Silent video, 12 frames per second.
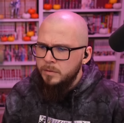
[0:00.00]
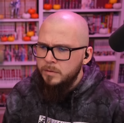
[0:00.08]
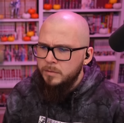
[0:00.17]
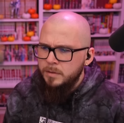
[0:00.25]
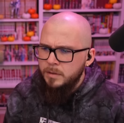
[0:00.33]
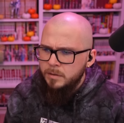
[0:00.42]

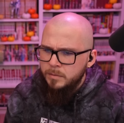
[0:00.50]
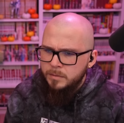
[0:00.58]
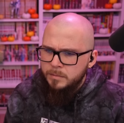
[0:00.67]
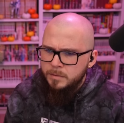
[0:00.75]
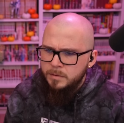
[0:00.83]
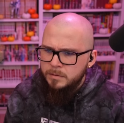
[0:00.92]

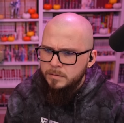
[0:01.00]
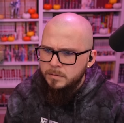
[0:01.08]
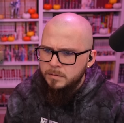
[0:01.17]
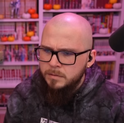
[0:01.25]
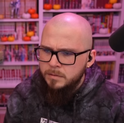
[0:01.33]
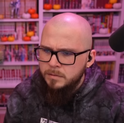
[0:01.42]

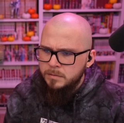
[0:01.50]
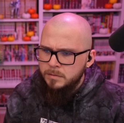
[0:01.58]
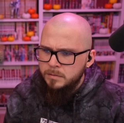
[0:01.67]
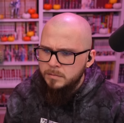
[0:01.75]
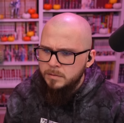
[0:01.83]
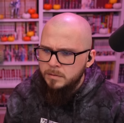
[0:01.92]

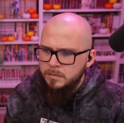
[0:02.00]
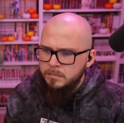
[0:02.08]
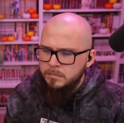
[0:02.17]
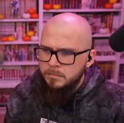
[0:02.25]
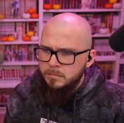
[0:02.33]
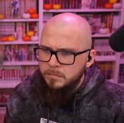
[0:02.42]

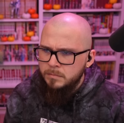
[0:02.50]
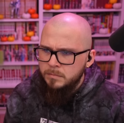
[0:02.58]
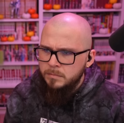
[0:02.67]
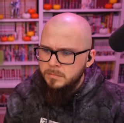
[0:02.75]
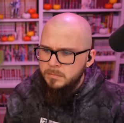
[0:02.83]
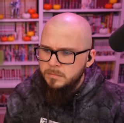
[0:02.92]

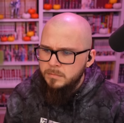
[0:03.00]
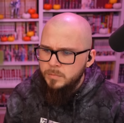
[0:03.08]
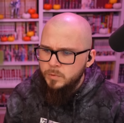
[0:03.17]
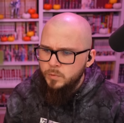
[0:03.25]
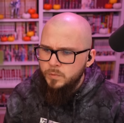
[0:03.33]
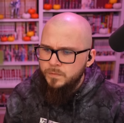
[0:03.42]

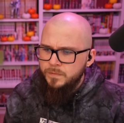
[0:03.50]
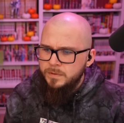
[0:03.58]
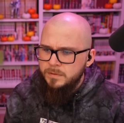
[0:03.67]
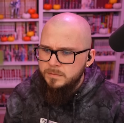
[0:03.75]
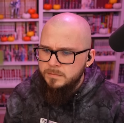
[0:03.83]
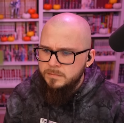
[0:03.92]
No one is speaking in this clip.